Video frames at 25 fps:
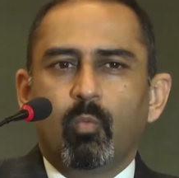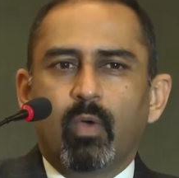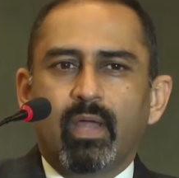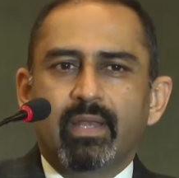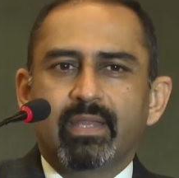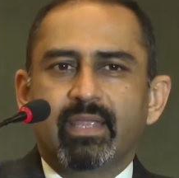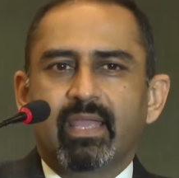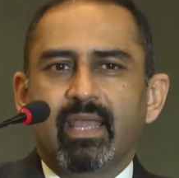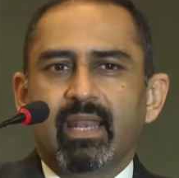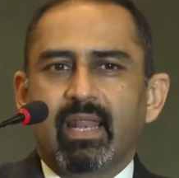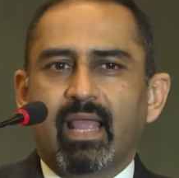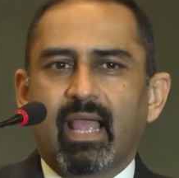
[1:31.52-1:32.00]
one
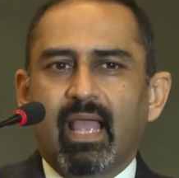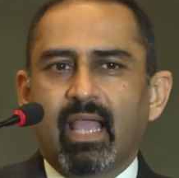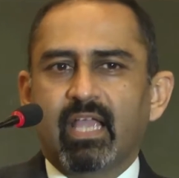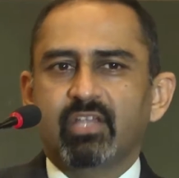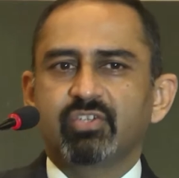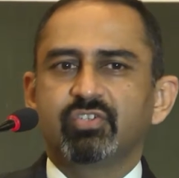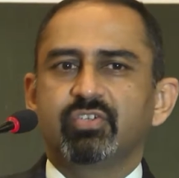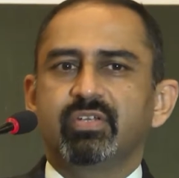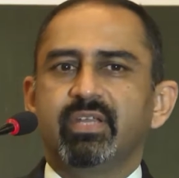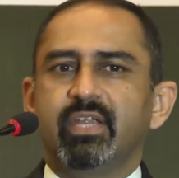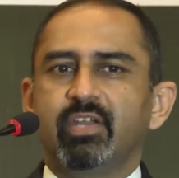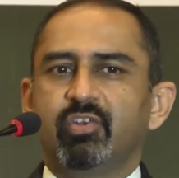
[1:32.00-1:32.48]
can
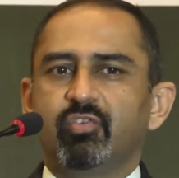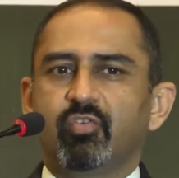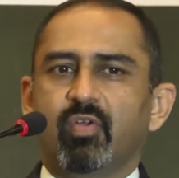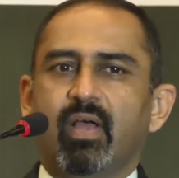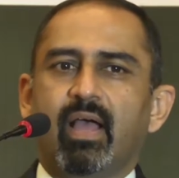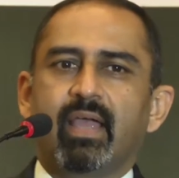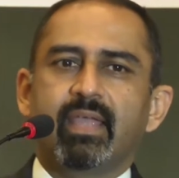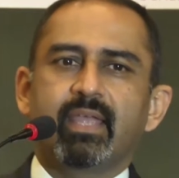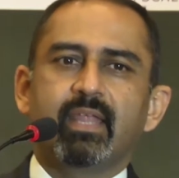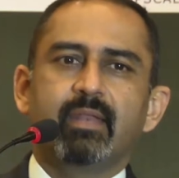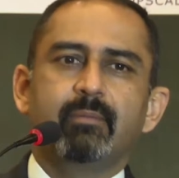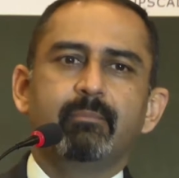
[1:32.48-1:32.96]
actually
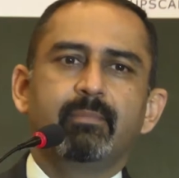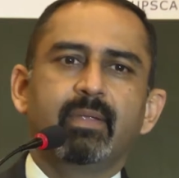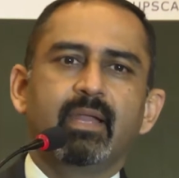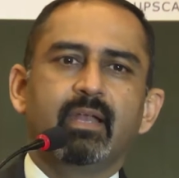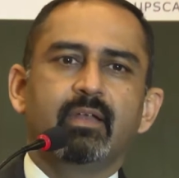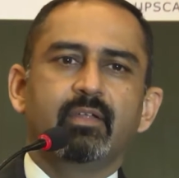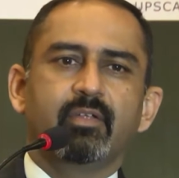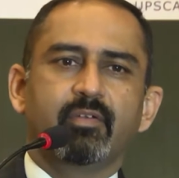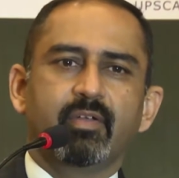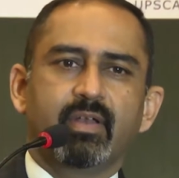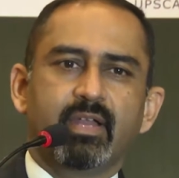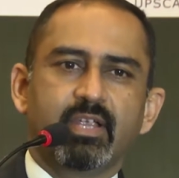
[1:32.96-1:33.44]
try and build
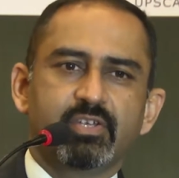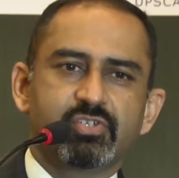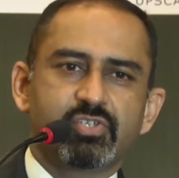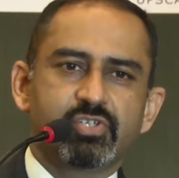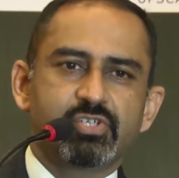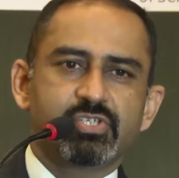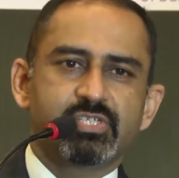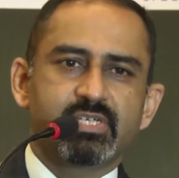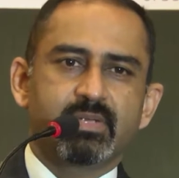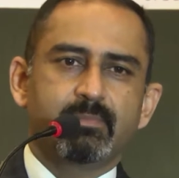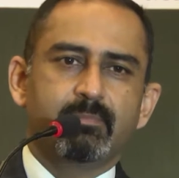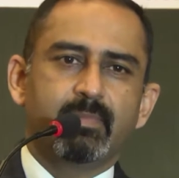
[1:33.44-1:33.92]
a
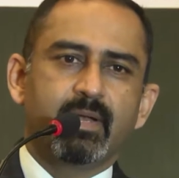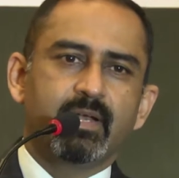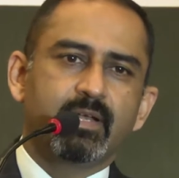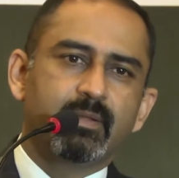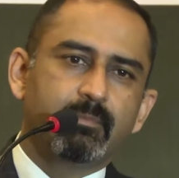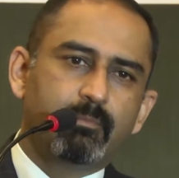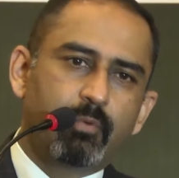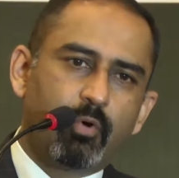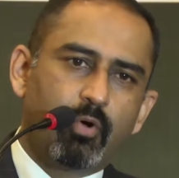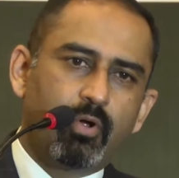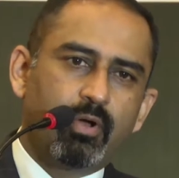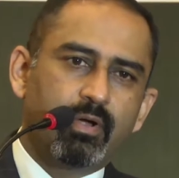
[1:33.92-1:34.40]
relationship, build a
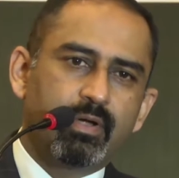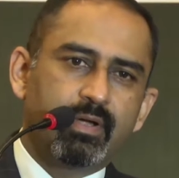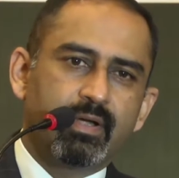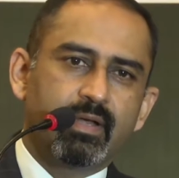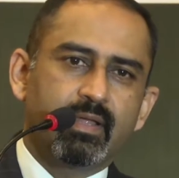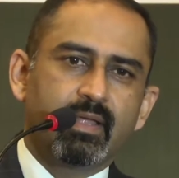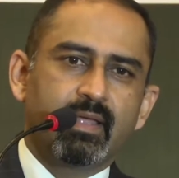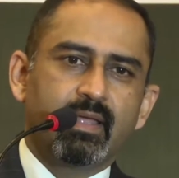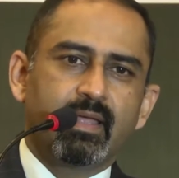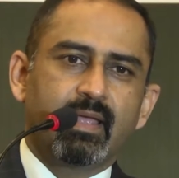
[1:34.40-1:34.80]
bond.